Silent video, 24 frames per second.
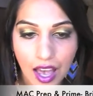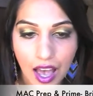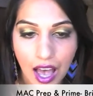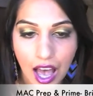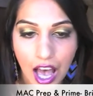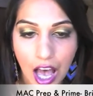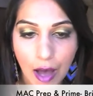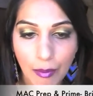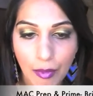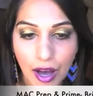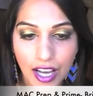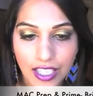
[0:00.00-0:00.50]

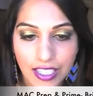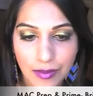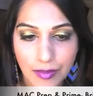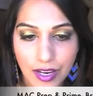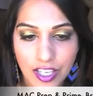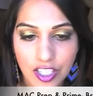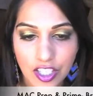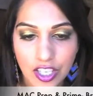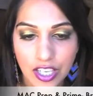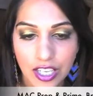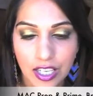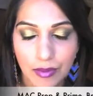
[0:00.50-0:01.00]
I did
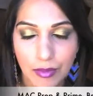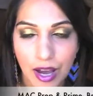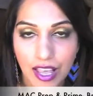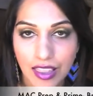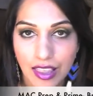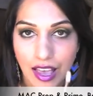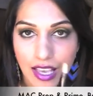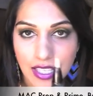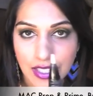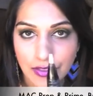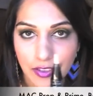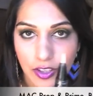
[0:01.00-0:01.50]
mention it in my
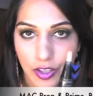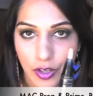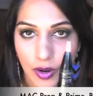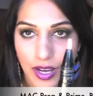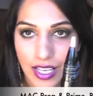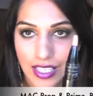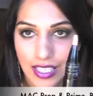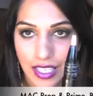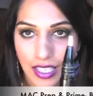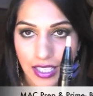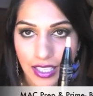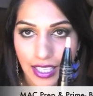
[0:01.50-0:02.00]
last video,
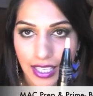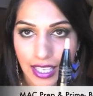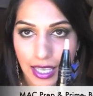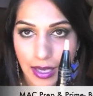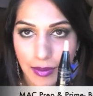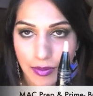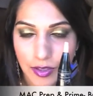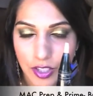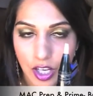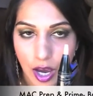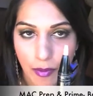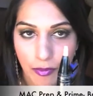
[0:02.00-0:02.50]
it's a
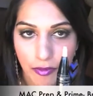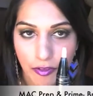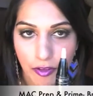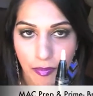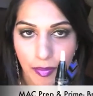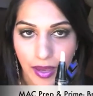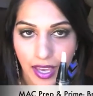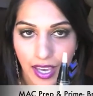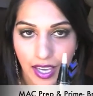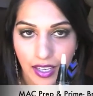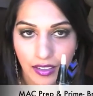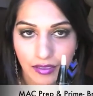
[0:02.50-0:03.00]
clicky type of a
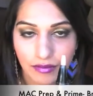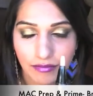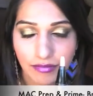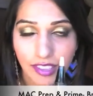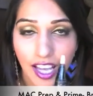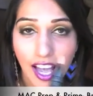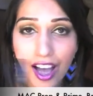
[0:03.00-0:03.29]
pen.